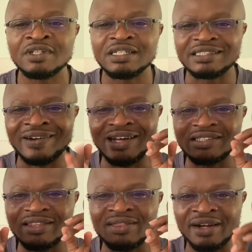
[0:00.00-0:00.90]
there
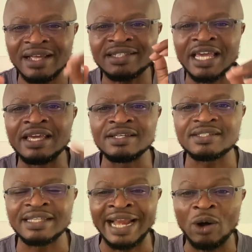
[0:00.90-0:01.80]
are three things
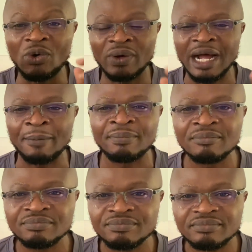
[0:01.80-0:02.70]
that I will look at.
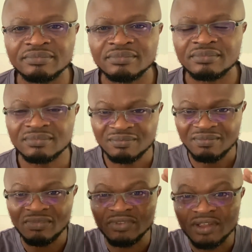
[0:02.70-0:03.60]

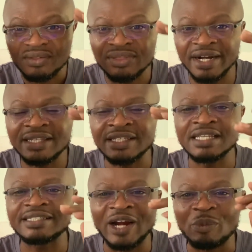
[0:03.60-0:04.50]
Three
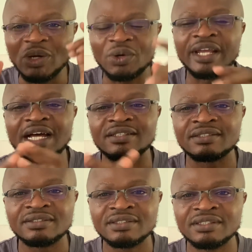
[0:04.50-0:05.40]
things that I'll be looking at
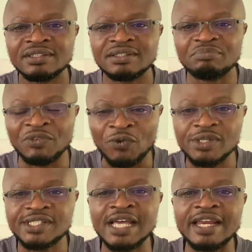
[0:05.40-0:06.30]
before
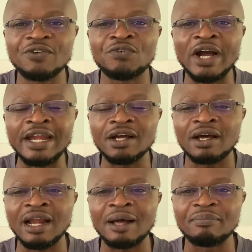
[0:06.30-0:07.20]
signing for any
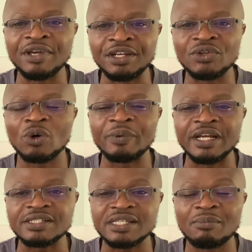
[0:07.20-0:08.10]
club in Europe in
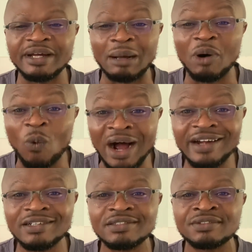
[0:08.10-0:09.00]
the summer. Number one,
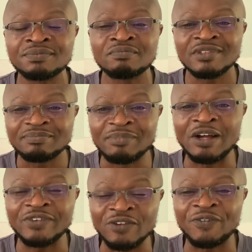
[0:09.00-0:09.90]

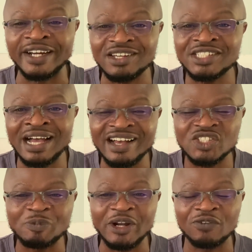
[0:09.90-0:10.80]
the financial
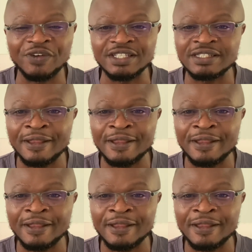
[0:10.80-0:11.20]
aspect of it.